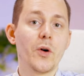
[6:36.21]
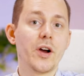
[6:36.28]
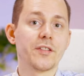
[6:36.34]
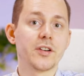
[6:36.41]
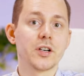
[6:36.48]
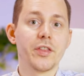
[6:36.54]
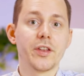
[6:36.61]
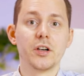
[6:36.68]

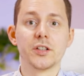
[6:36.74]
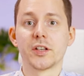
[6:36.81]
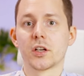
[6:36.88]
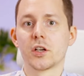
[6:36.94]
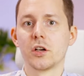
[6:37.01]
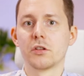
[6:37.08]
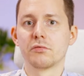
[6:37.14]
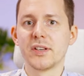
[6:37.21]
However, there is a
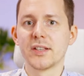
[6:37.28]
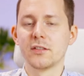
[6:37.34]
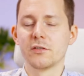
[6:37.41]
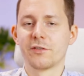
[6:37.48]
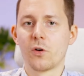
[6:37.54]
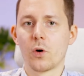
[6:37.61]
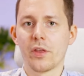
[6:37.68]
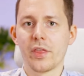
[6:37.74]
good reason
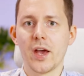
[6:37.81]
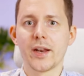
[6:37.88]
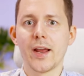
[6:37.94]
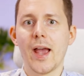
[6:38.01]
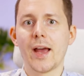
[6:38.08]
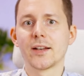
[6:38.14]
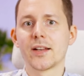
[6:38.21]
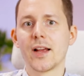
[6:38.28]
for that,
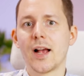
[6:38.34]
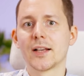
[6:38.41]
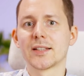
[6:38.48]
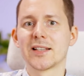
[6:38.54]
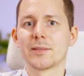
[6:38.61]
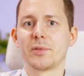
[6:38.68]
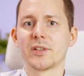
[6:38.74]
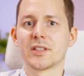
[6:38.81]
and it has
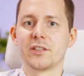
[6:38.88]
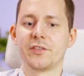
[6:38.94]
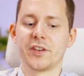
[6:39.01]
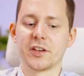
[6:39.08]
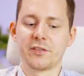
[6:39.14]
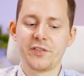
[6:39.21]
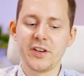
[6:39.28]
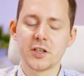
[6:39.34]
a
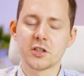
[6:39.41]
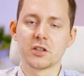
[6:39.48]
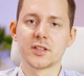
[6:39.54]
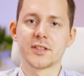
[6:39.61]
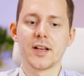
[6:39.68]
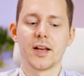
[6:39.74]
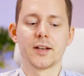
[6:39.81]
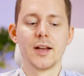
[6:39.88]
specific feature
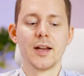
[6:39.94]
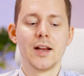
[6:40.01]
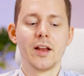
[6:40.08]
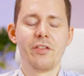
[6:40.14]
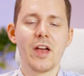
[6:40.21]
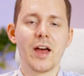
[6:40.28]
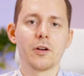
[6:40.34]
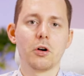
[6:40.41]
set
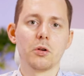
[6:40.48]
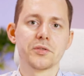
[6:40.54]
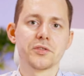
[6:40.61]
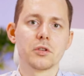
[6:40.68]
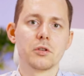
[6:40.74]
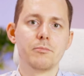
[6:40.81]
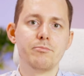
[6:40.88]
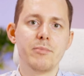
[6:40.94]
that
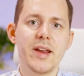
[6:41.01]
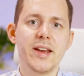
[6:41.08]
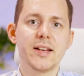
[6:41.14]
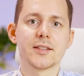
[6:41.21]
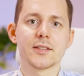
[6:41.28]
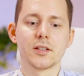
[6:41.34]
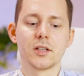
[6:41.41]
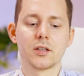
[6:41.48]
also
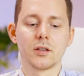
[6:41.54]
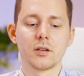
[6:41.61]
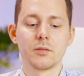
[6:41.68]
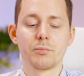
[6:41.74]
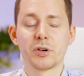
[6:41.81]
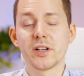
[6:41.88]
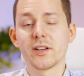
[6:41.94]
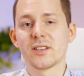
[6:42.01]
makes it
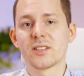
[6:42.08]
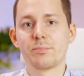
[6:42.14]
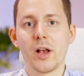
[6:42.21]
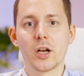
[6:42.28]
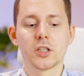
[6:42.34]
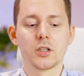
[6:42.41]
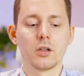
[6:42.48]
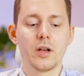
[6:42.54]
pretty
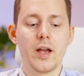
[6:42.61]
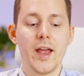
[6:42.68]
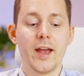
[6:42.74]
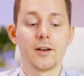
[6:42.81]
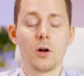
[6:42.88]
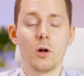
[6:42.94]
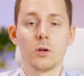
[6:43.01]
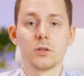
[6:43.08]
special
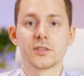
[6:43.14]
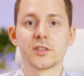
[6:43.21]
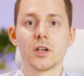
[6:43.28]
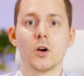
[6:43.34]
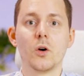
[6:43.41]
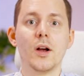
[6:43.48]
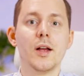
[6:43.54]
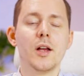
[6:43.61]
and
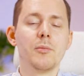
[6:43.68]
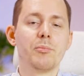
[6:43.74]
also